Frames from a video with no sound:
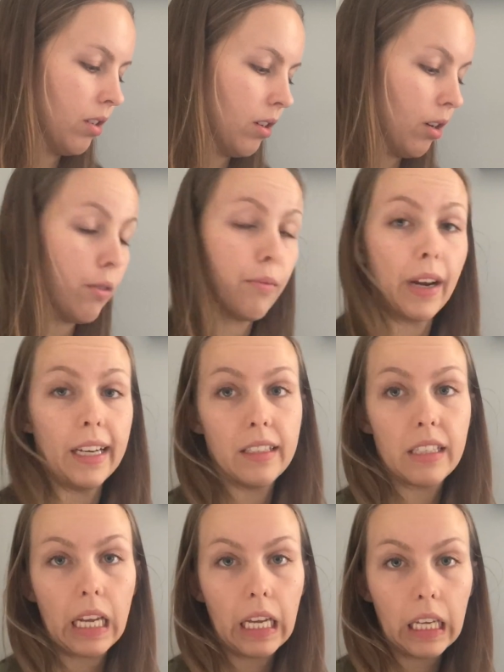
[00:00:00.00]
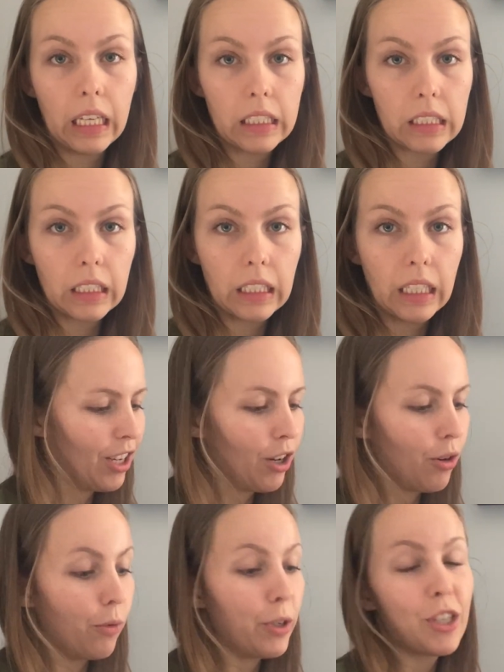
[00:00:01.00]
erase it easily,
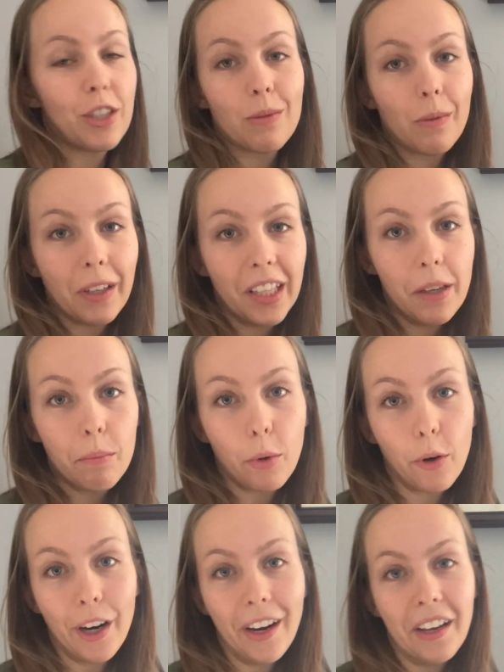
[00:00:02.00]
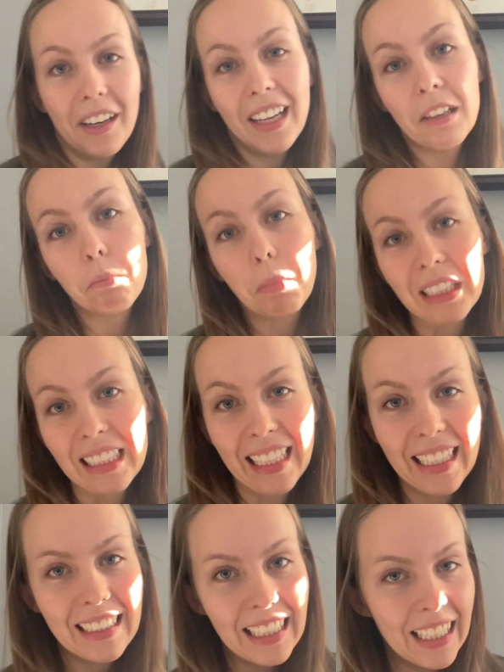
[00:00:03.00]
which is really important in
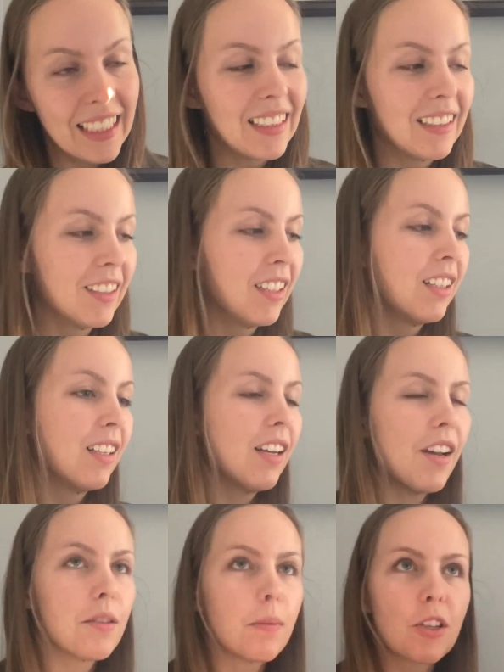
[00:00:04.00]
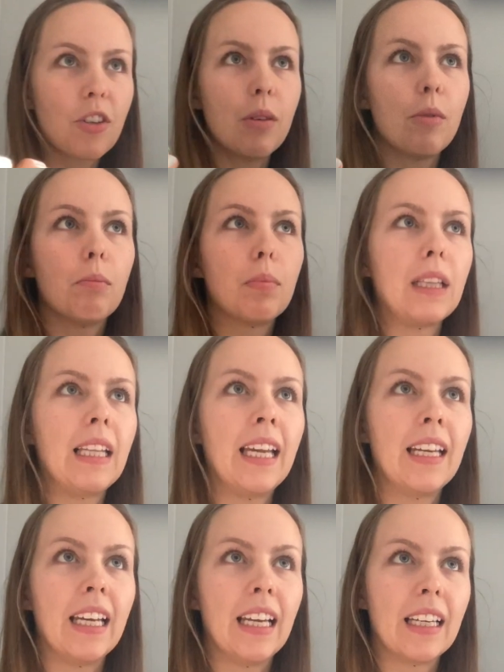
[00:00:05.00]
planning, especially when
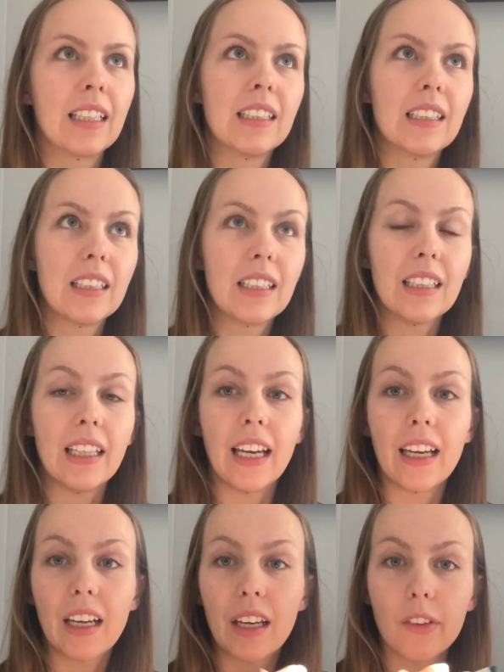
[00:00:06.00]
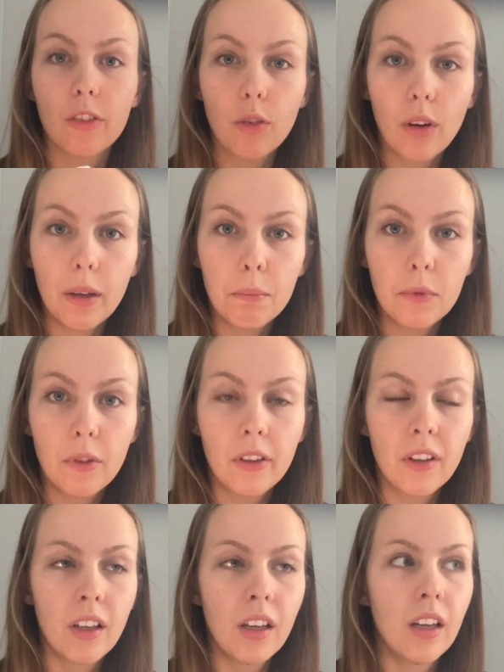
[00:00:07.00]
planning like a script.
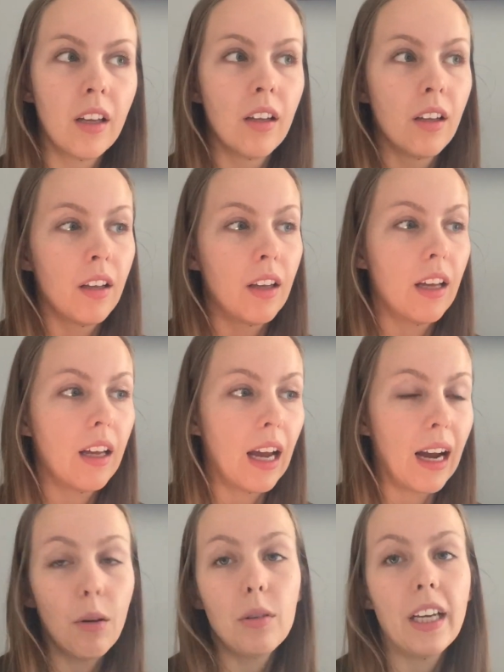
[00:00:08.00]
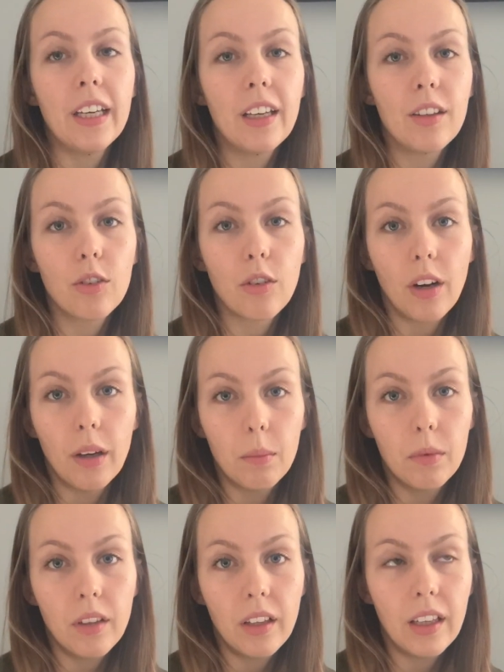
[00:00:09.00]
Outlining a
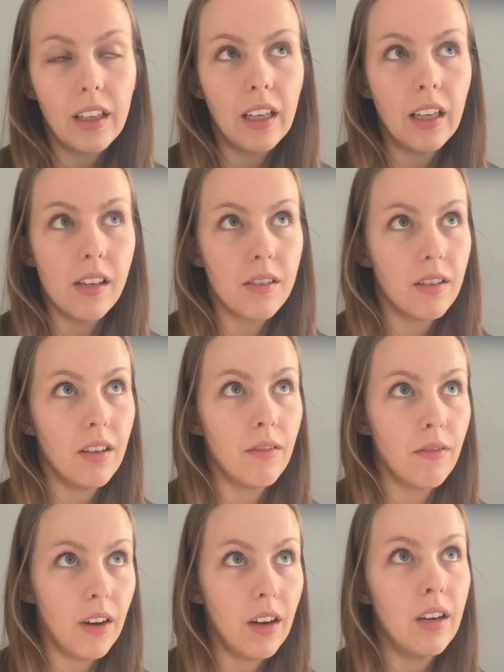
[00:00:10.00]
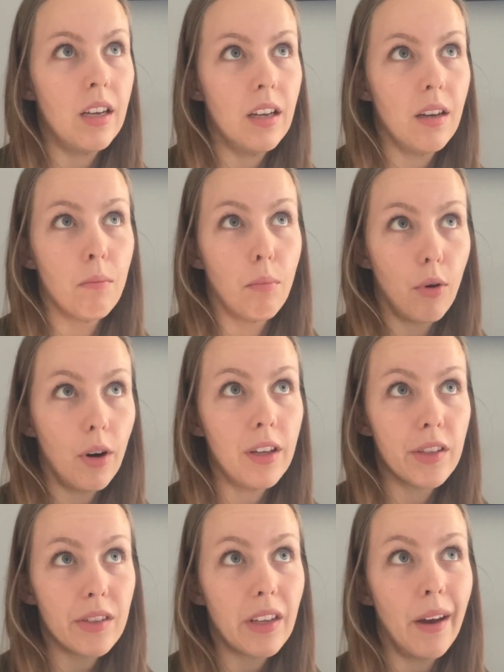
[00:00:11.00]
script is a very important
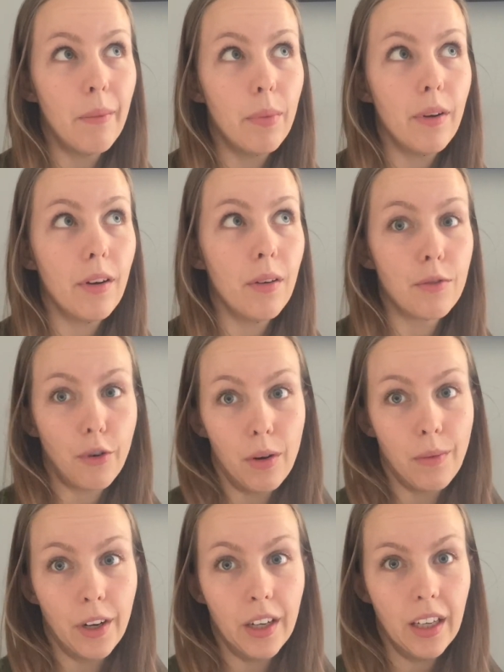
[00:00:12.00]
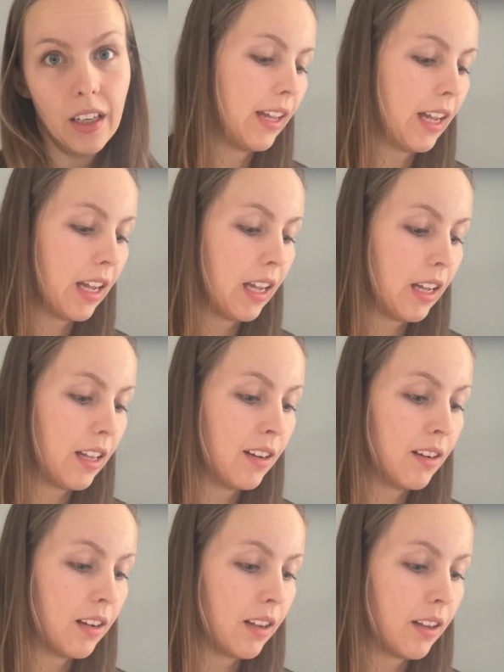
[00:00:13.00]
step of screenwriting, and